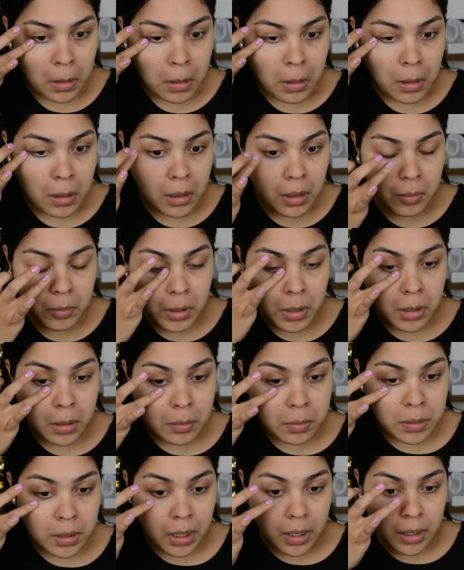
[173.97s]
And I'm gonna
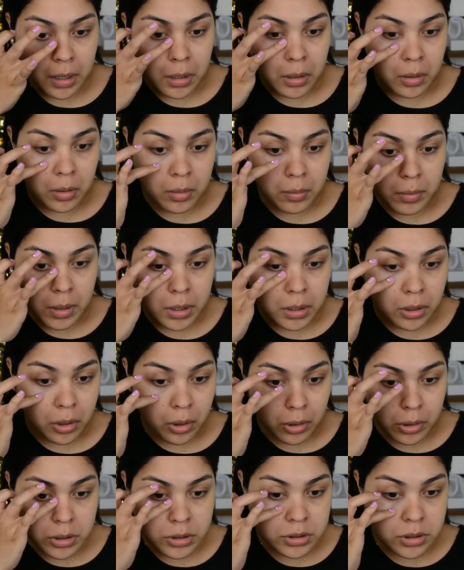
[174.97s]
apply it on my
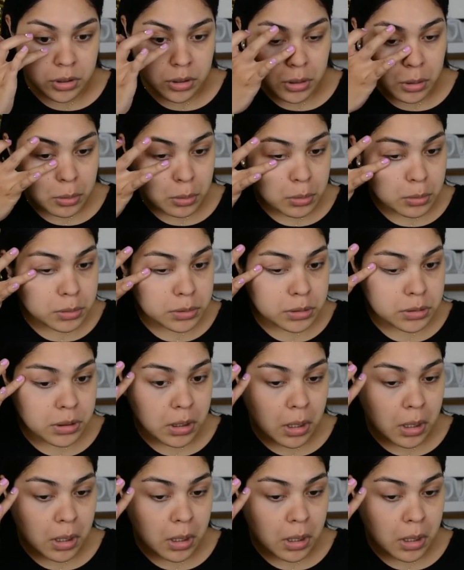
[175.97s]
dark circles.